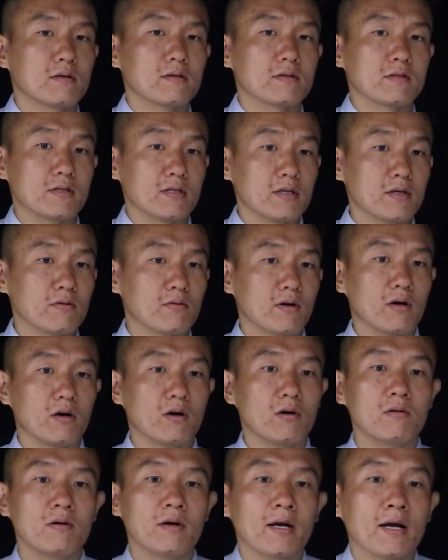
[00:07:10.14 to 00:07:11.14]

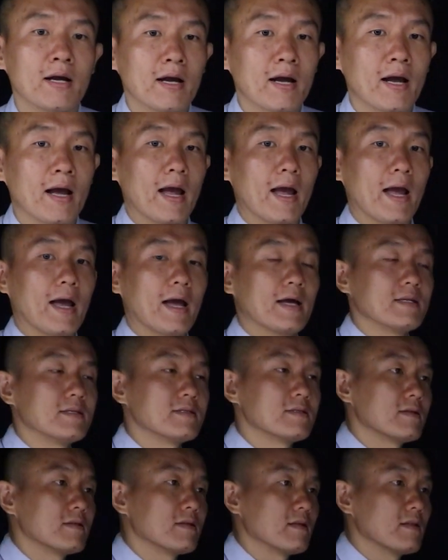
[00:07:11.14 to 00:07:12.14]
0,
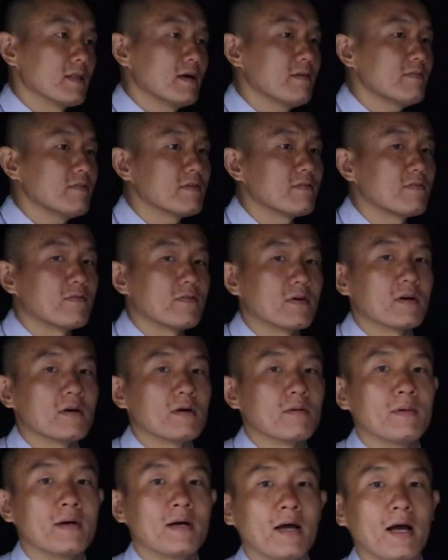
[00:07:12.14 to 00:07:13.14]
and the levered
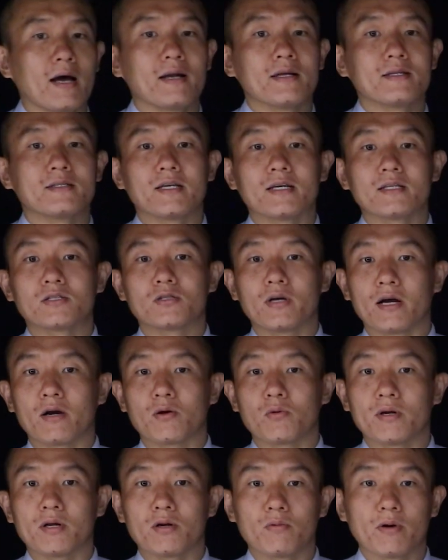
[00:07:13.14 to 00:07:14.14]
firm had a
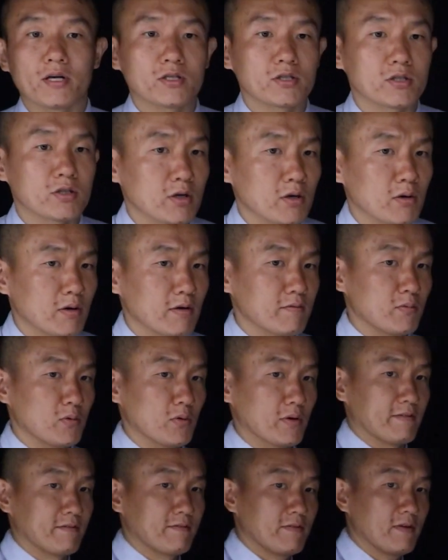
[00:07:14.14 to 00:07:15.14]
debt-to-equity ratio of
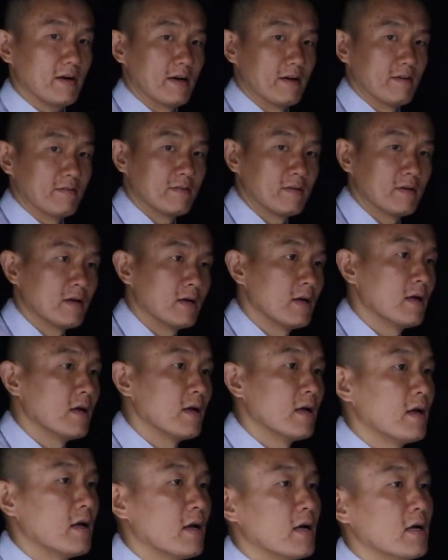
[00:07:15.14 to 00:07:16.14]
0.5.
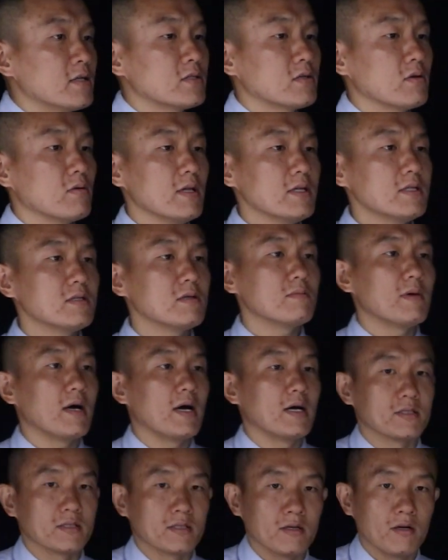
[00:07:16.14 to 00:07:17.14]
So let's
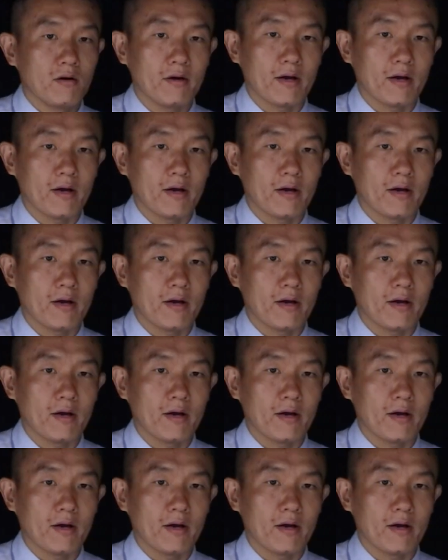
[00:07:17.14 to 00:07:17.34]
imagine,